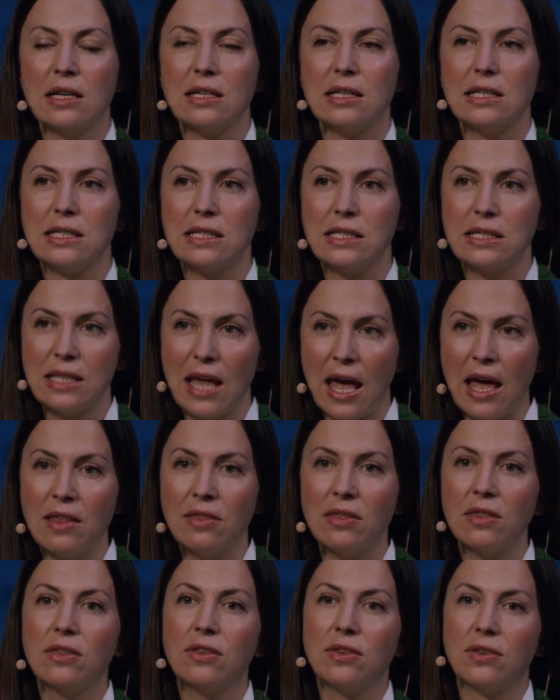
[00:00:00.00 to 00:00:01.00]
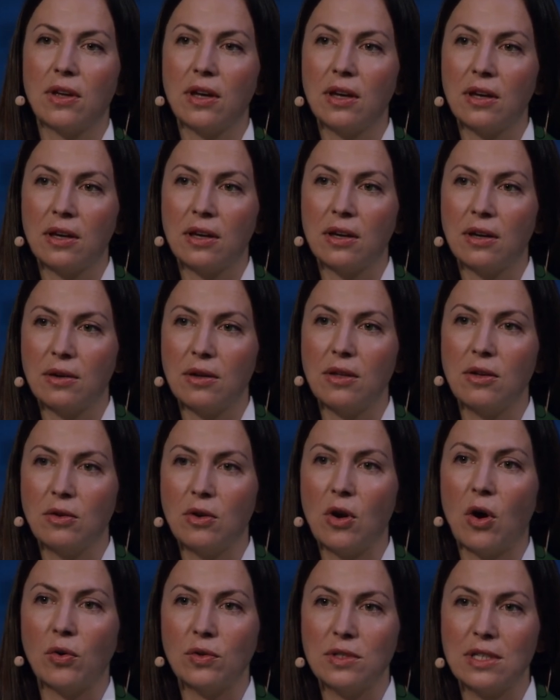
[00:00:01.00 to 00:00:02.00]
stand,
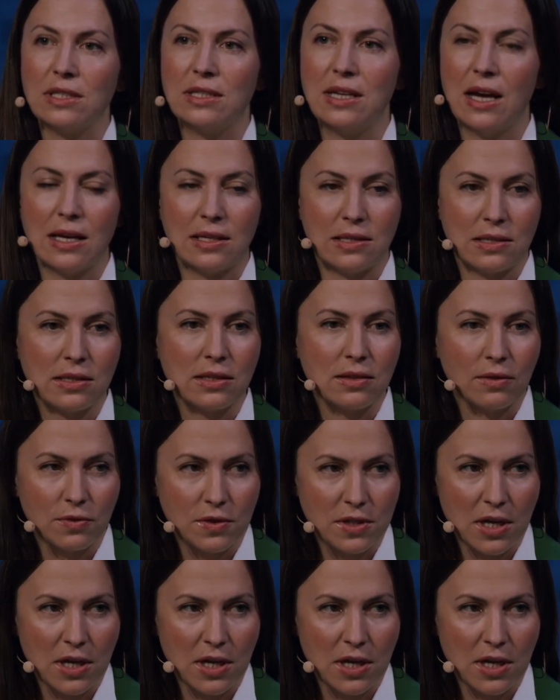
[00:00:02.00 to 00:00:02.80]
the test of